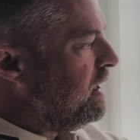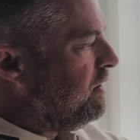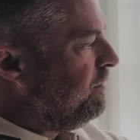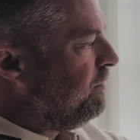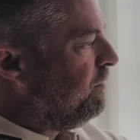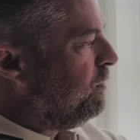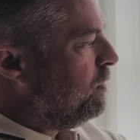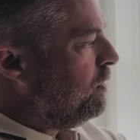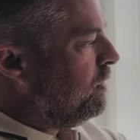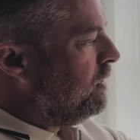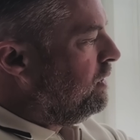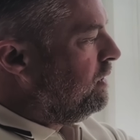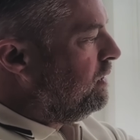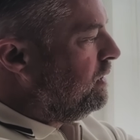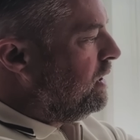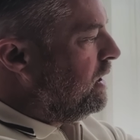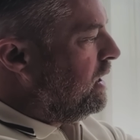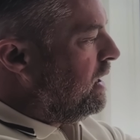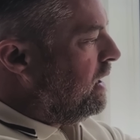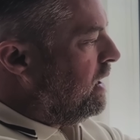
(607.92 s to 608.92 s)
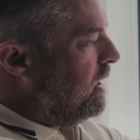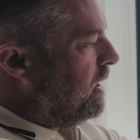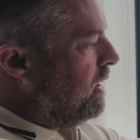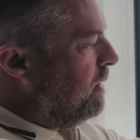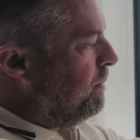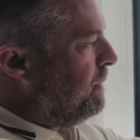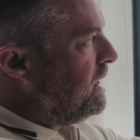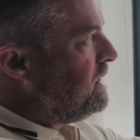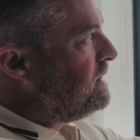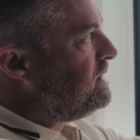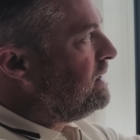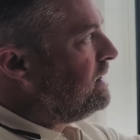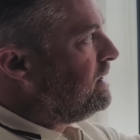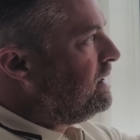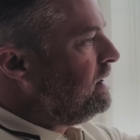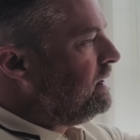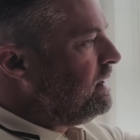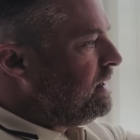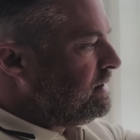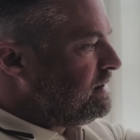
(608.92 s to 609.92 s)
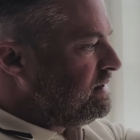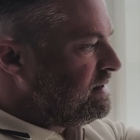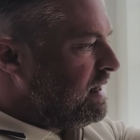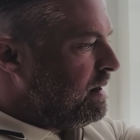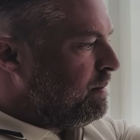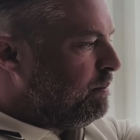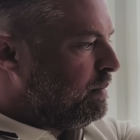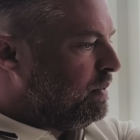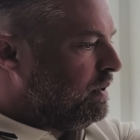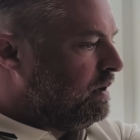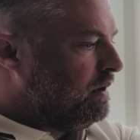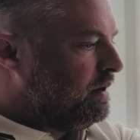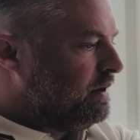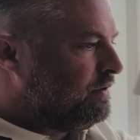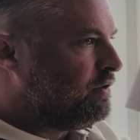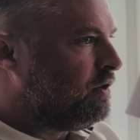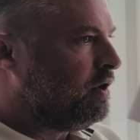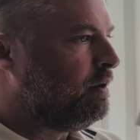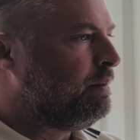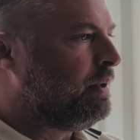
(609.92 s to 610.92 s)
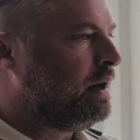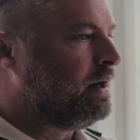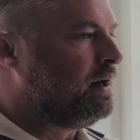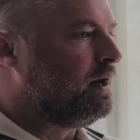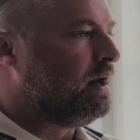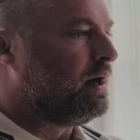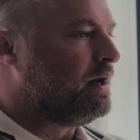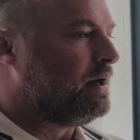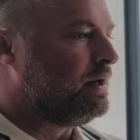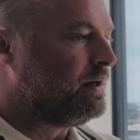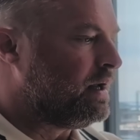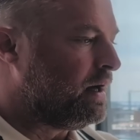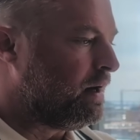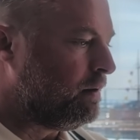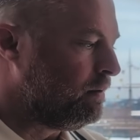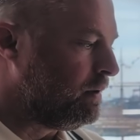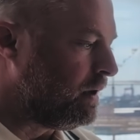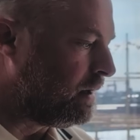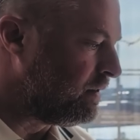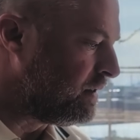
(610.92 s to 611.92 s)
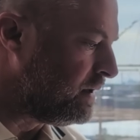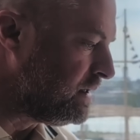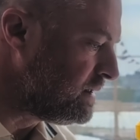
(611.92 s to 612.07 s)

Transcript: therefore uh, basically assemble the turbine lying down like